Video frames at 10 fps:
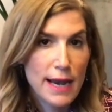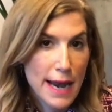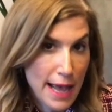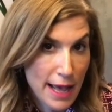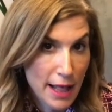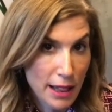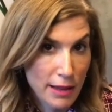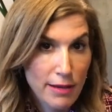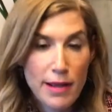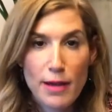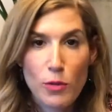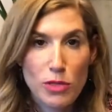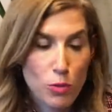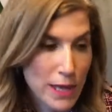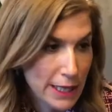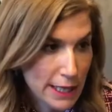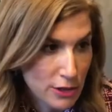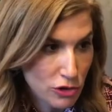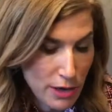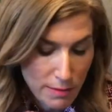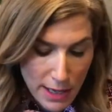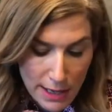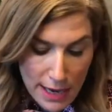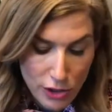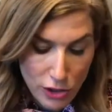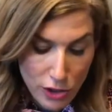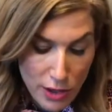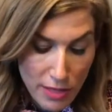nail with weekly treatment. And you're going to,